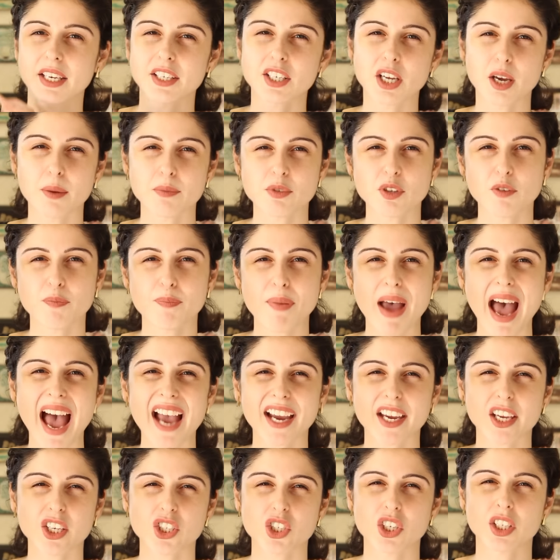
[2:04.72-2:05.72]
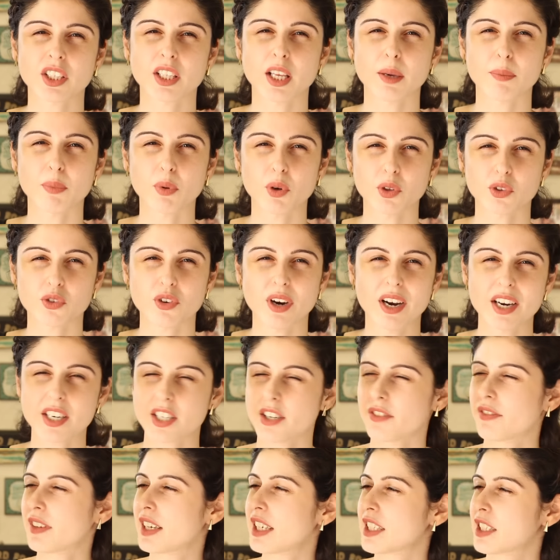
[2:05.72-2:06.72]
In terms of packaging, they're both
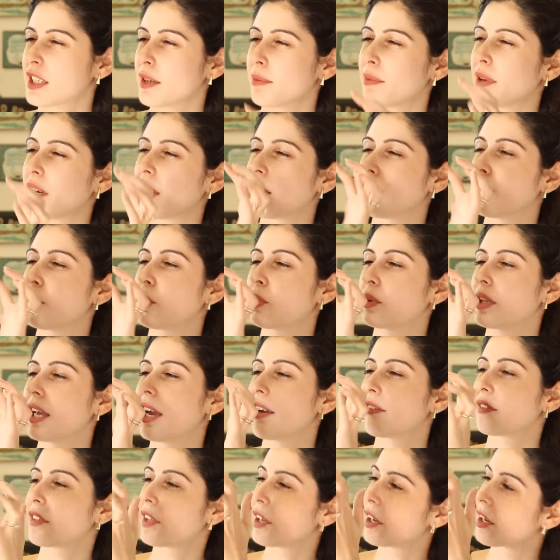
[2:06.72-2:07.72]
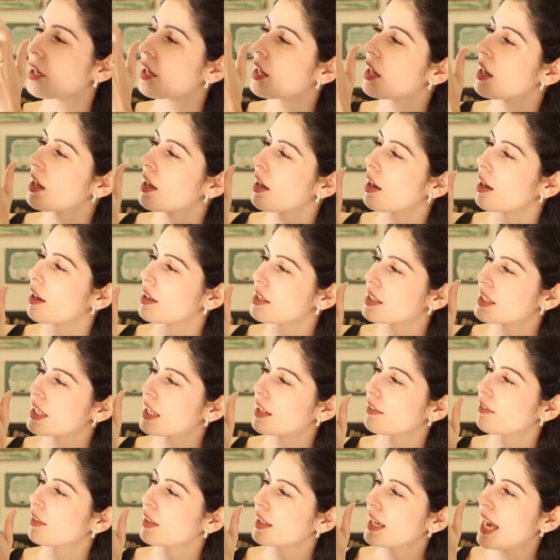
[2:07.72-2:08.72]
relatively similar. Both have the
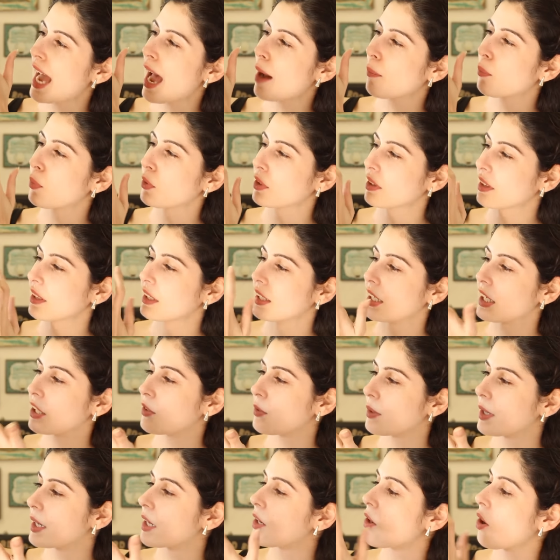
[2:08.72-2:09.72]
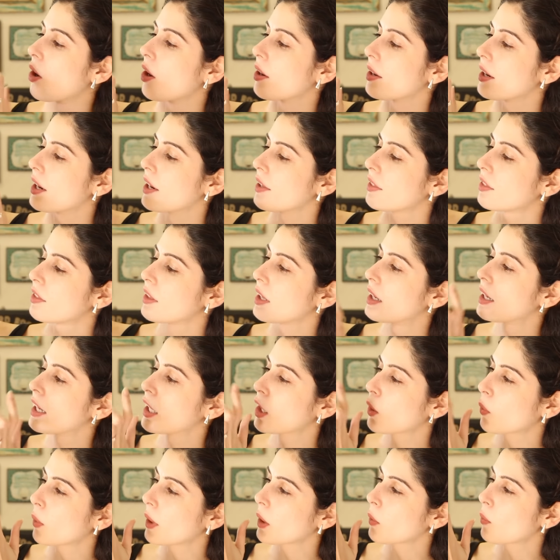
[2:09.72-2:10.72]
silver cap with the written on it. The
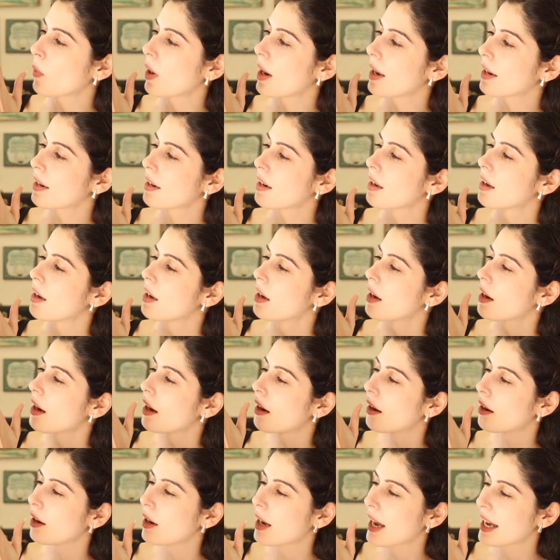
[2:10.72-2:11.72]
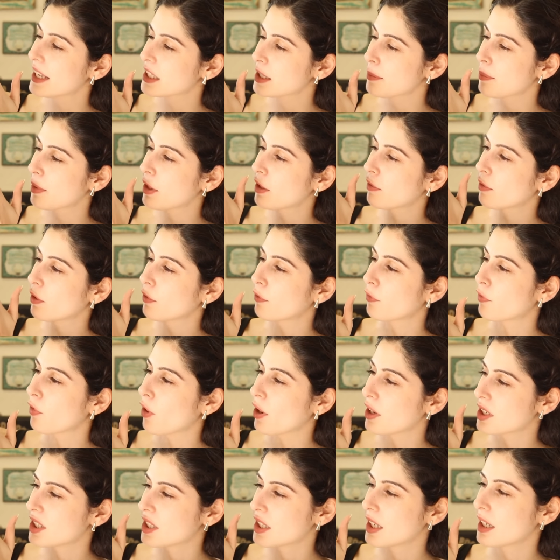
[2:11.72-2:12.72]
liquid one has a bit of a
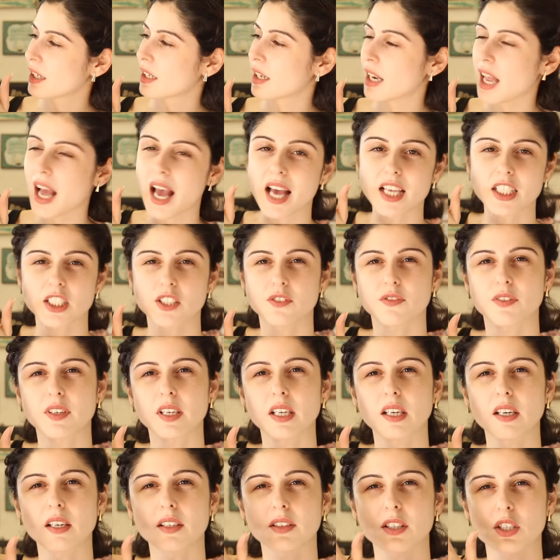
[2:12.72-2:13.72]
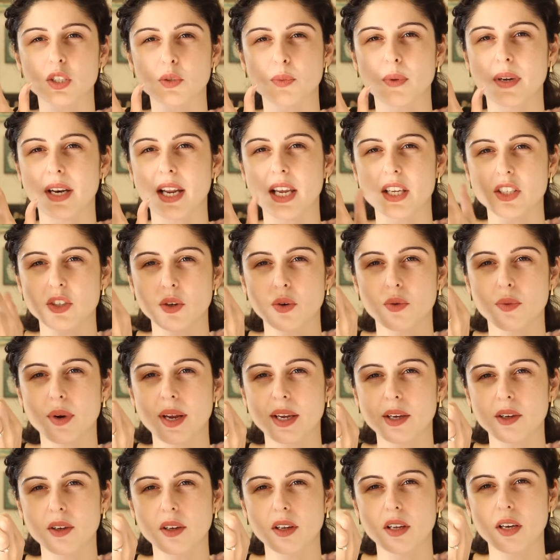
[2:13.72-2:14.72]
frosted glass feel. This one has your
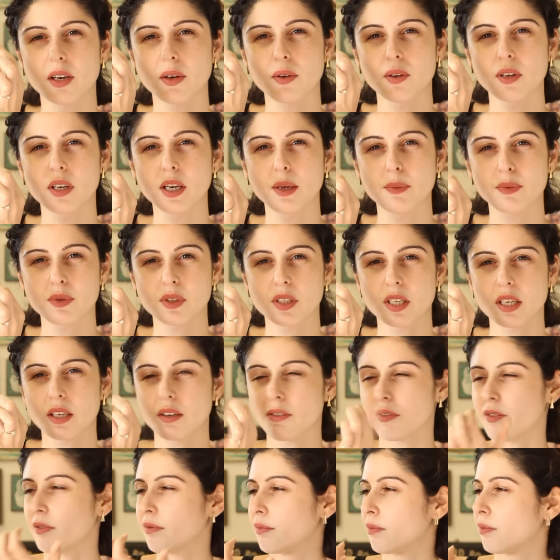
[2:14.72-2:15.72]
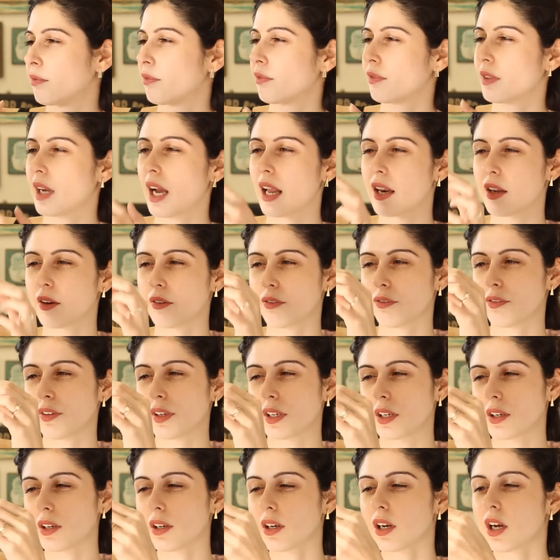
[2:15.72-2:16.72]
regular lipstick color
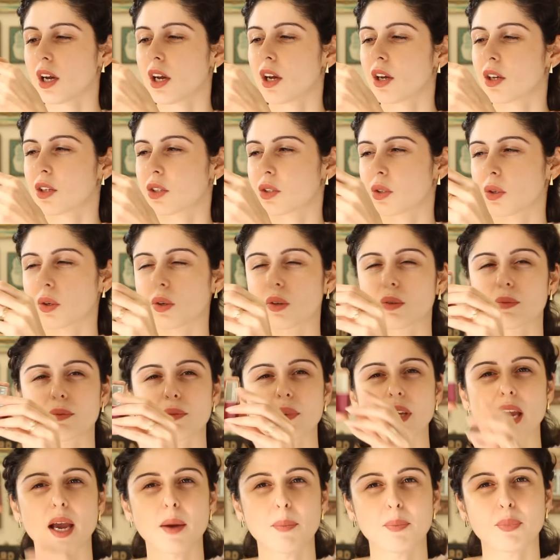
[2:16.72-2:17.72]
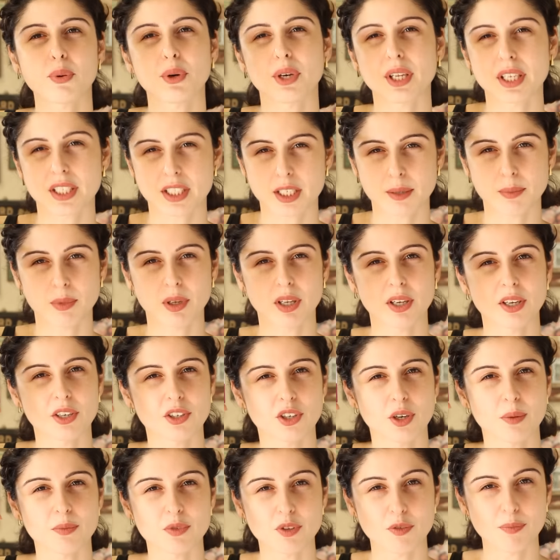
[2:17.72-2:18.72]
feel. So yeah, pretty similar in
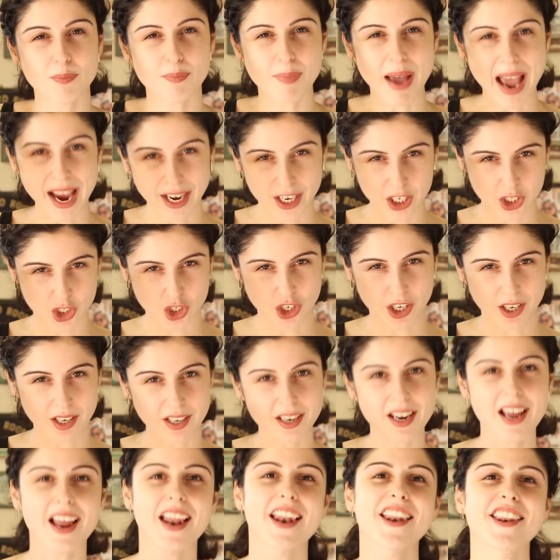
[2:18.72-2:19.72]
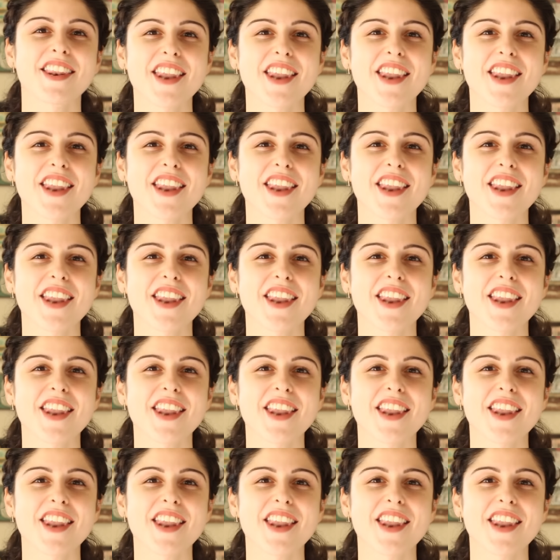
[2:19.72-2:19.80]
terms of packaging.